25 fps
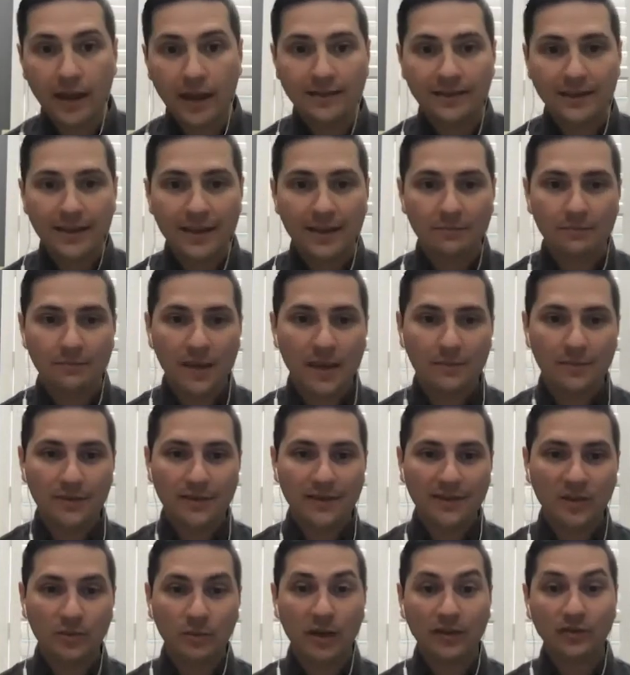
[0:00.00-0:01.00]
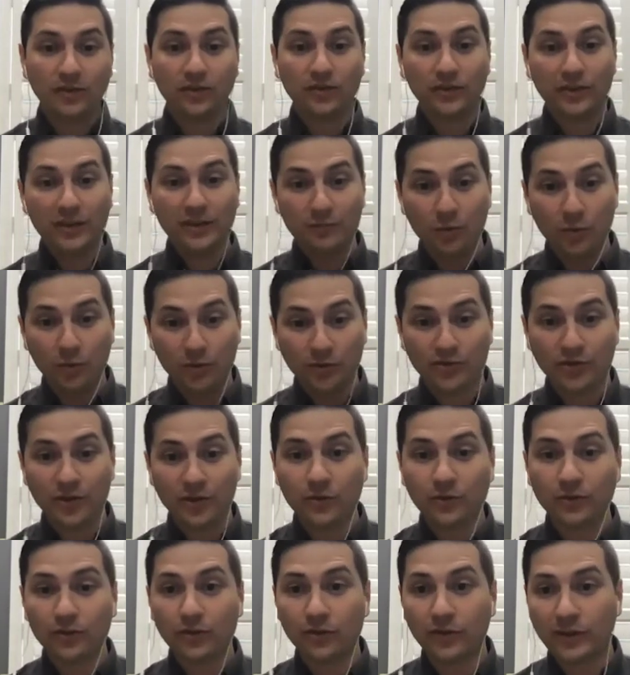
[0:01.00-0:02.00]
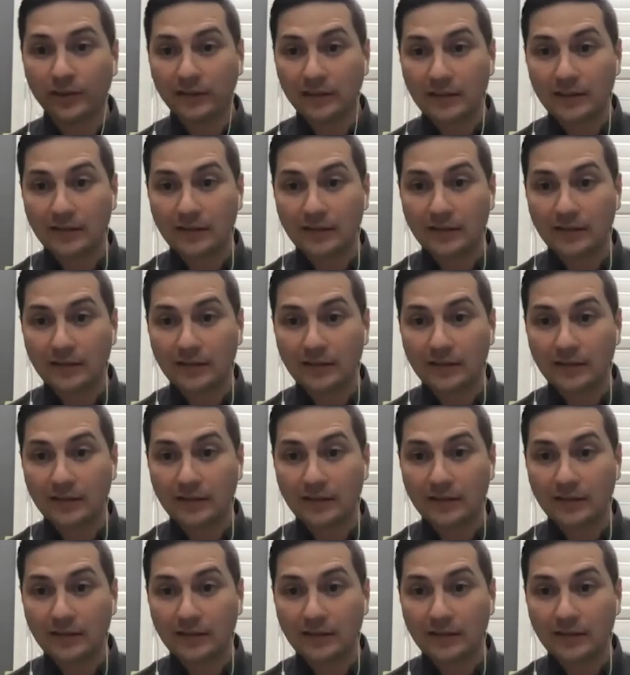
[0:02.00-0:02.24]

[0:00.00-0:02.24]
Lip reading: and then maybe especially more so during